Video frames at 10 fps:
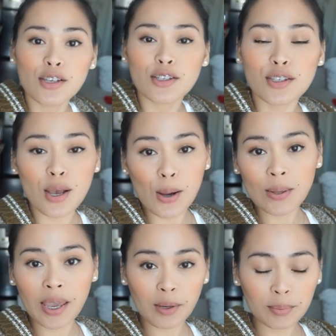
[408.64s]
So
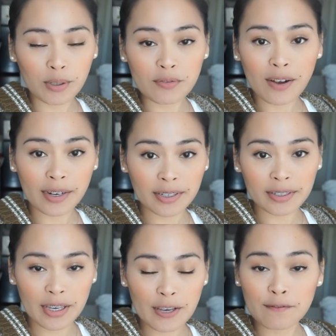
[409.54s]
Gabriel
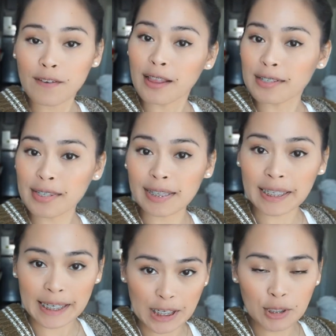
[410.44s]
finally fell
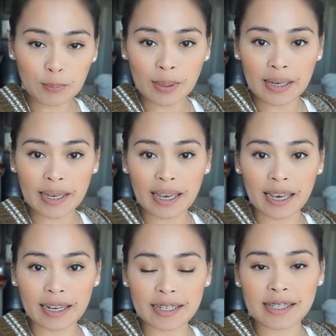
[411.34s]
asleep
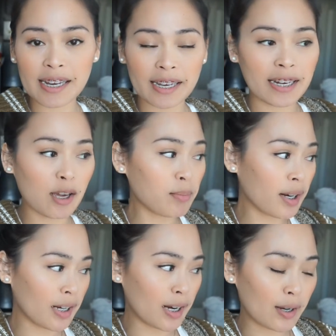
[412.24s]
and he's taking a nap
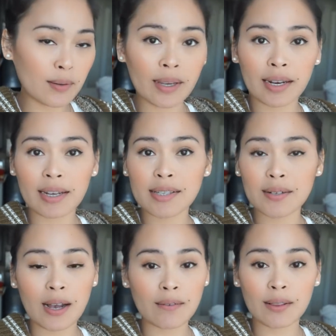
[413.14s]
right now and I
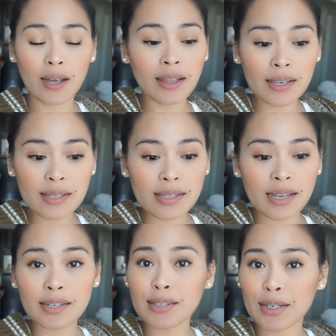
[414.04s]
still have a lot of things
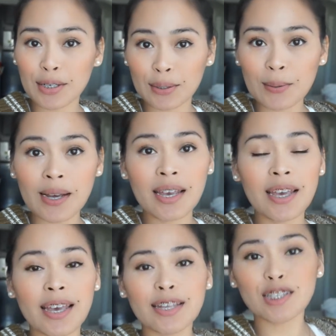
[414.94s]
to do.
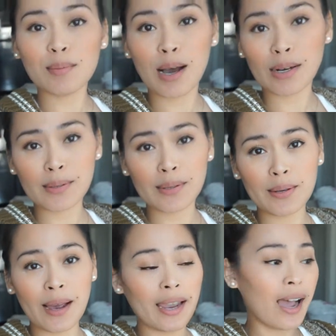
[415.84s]
And to be honest with
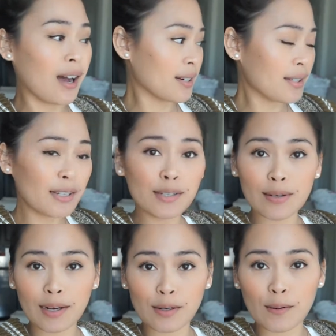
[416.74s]
you, I honestly
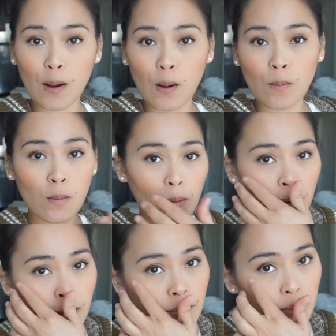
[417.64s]
didn't know.
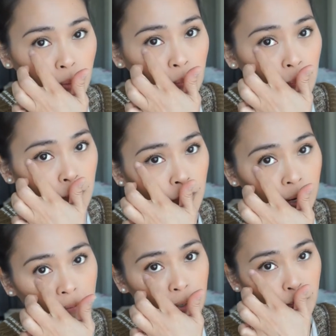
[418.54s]
I don't know. I
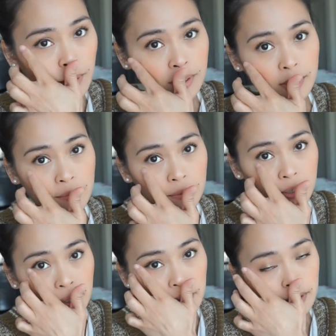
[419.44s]
have this white stuff
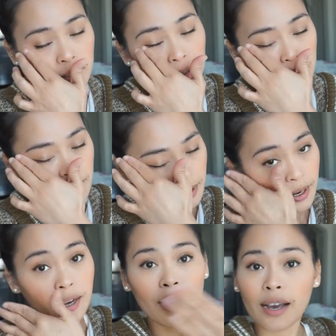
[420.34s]
right here.
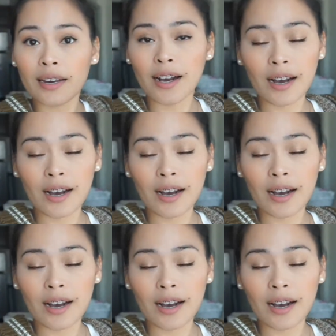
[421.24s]
I